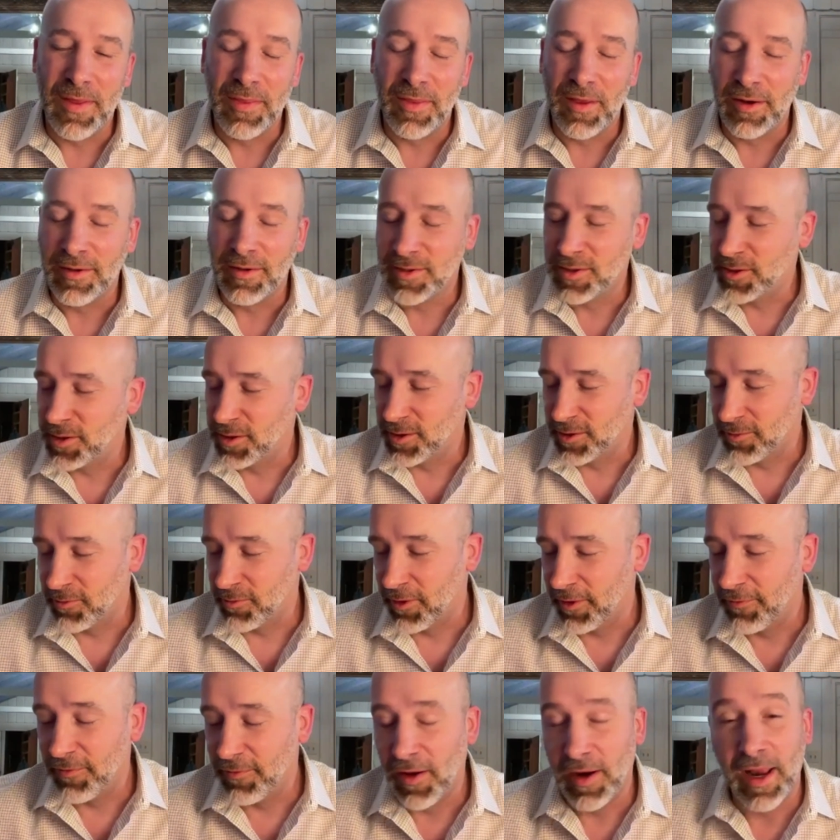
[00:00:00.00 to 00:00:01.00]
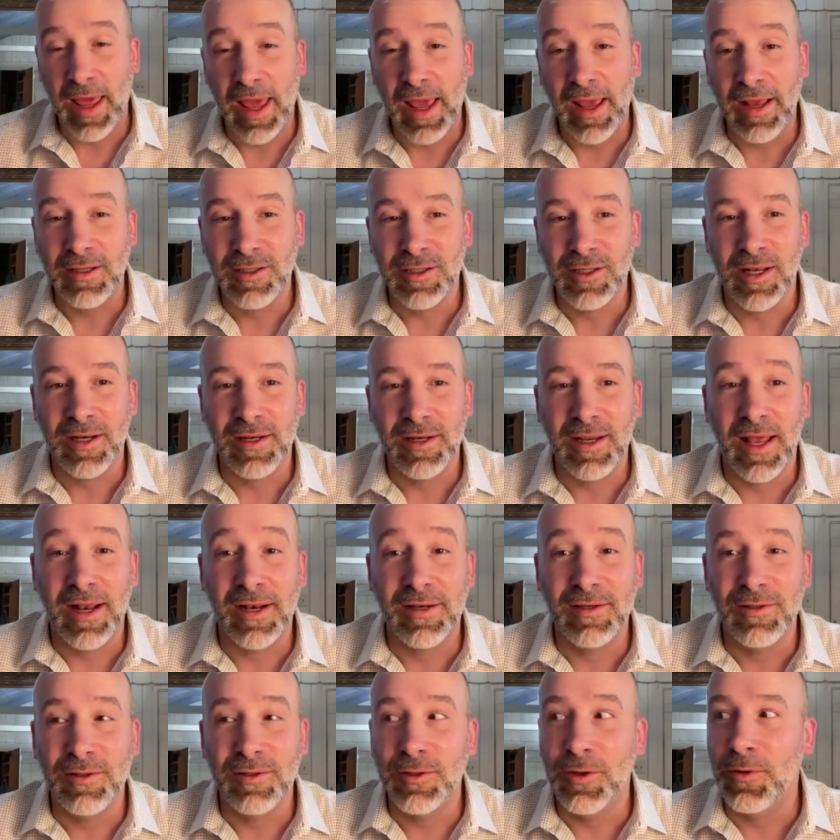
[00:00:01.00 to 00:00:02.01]
it's just a really fun age,
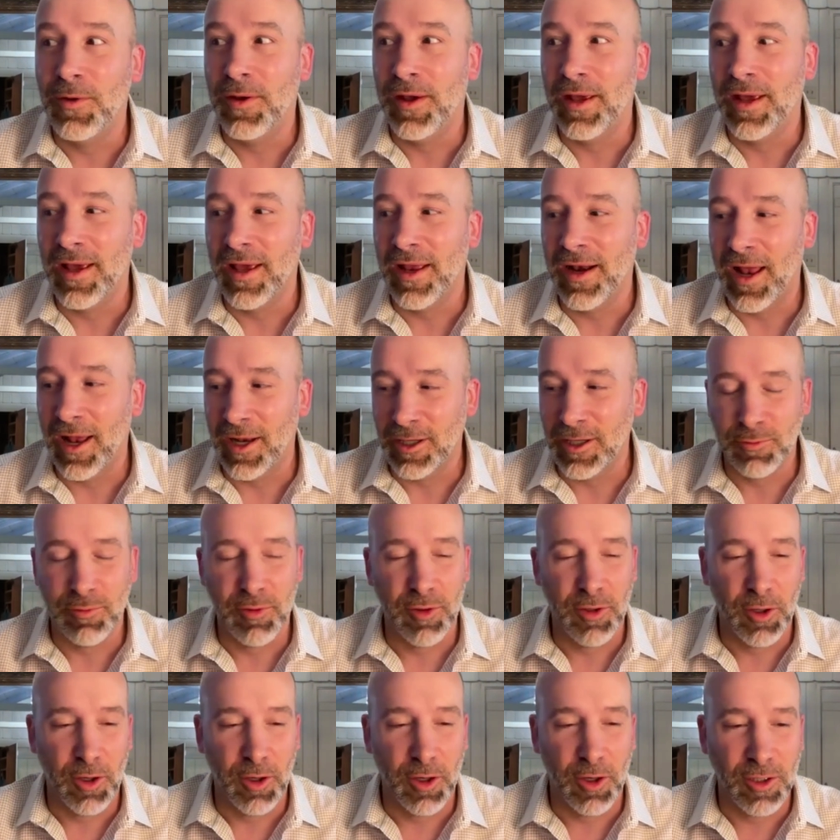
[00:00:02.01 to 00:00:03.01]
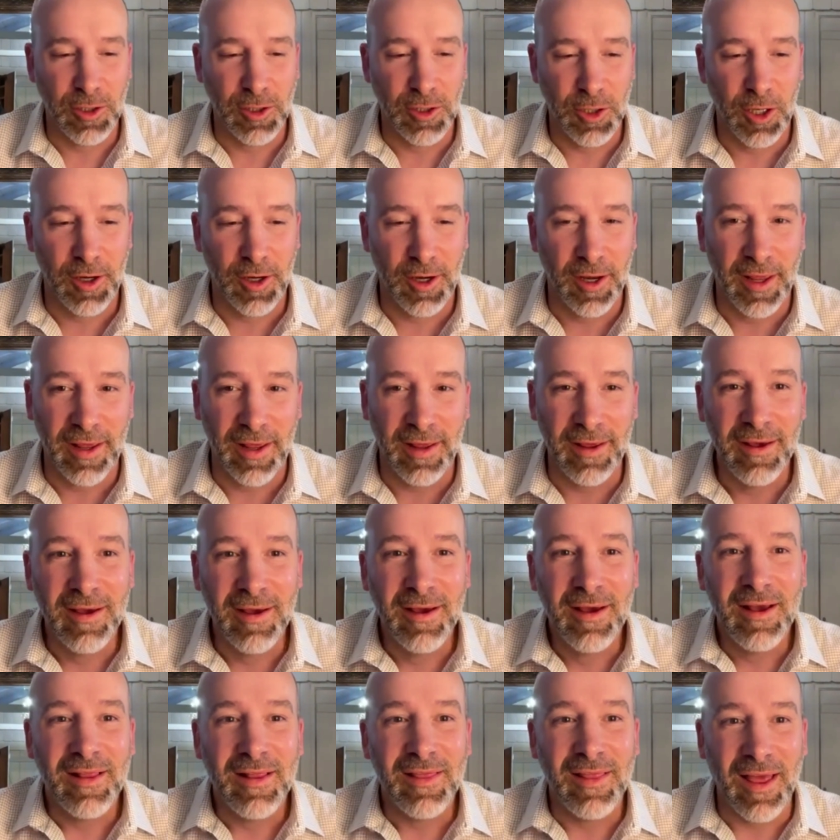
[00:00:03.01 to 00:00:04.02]
and doing an entrepreneurial journey
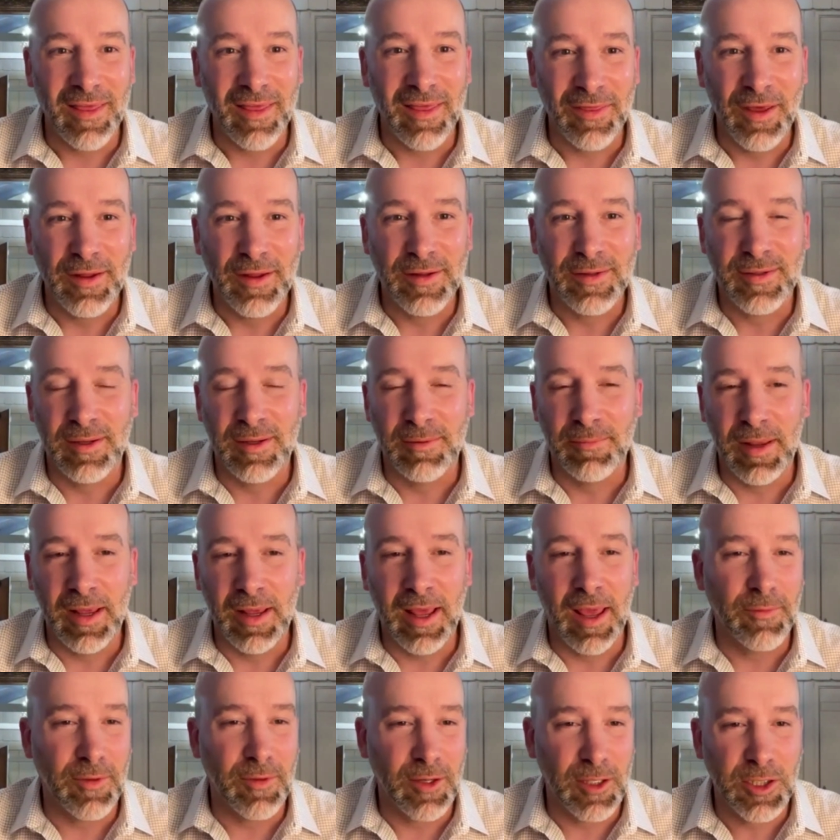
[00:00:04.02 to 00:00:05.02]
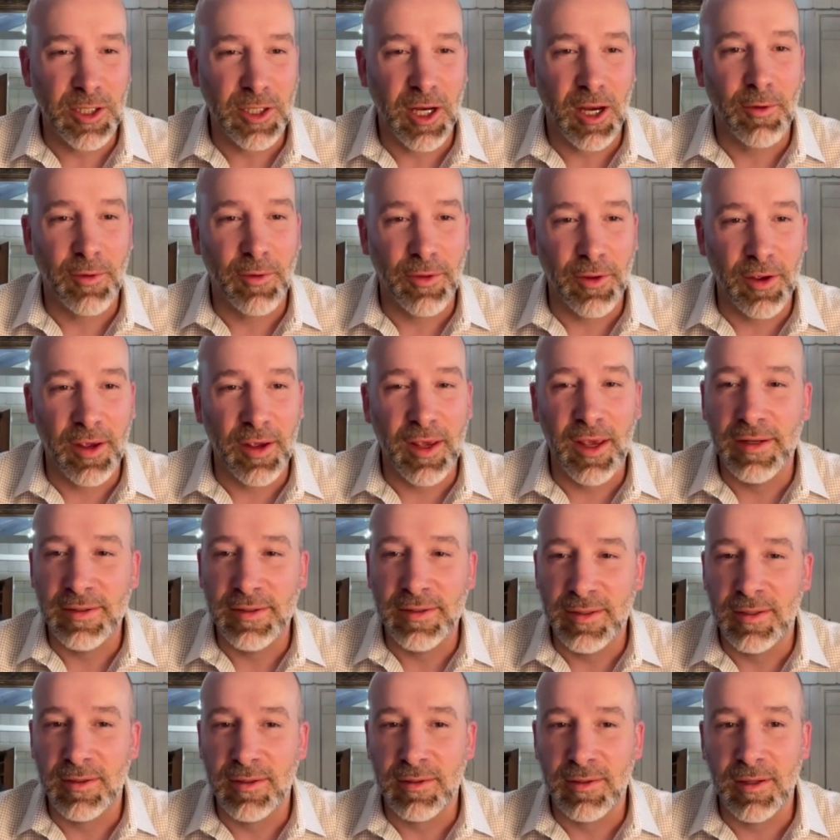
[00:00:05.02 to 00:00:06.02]
like this and being able to share it with your
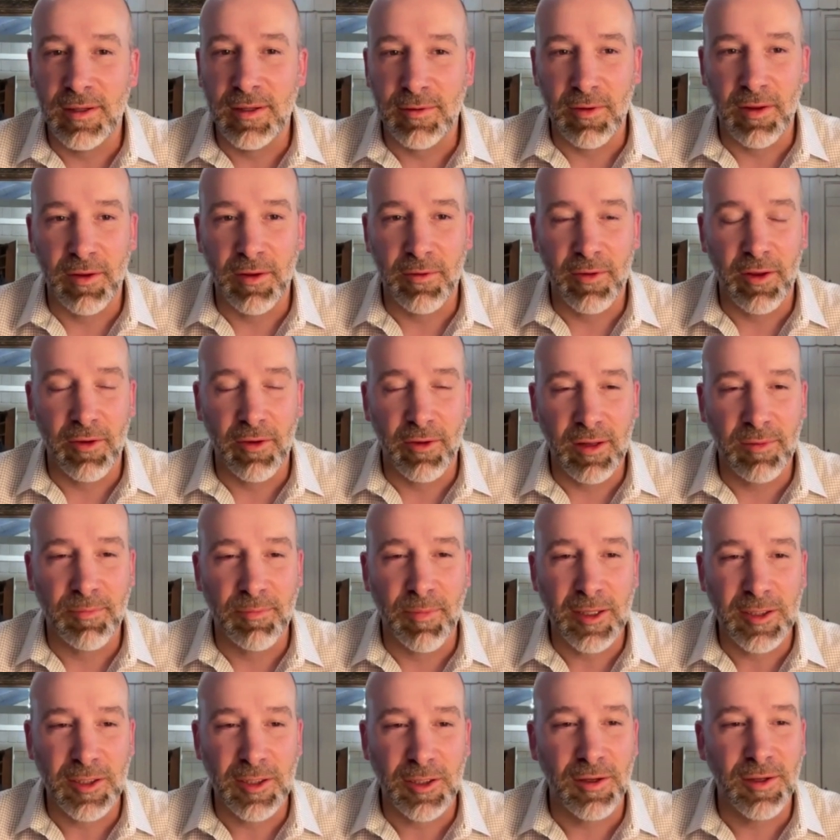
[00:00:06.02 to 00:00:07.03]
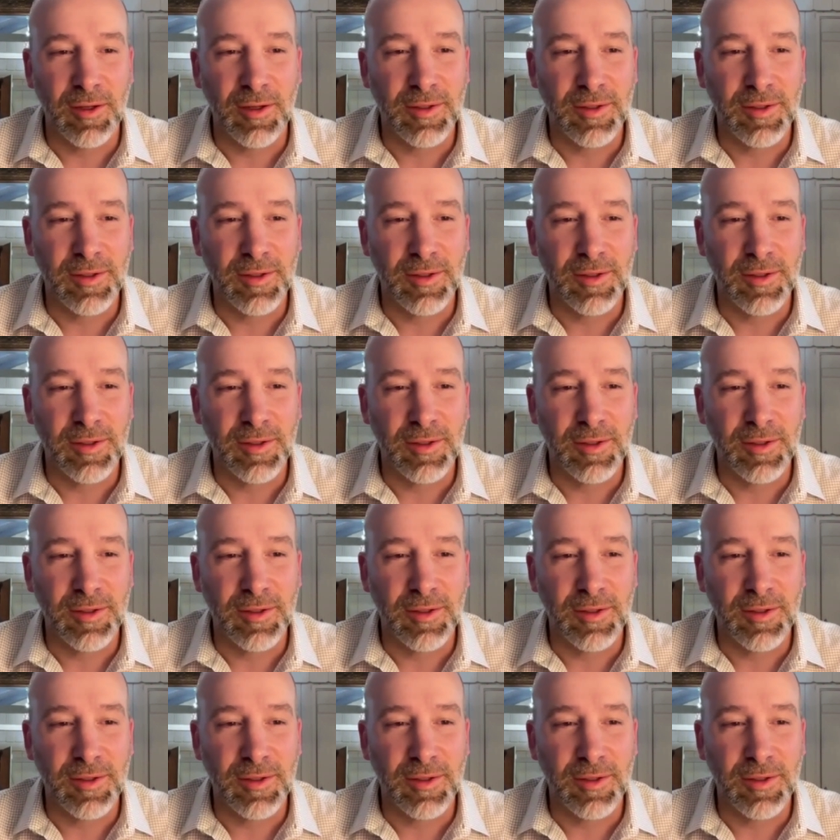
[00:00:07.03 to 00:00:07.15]
kids is really really special.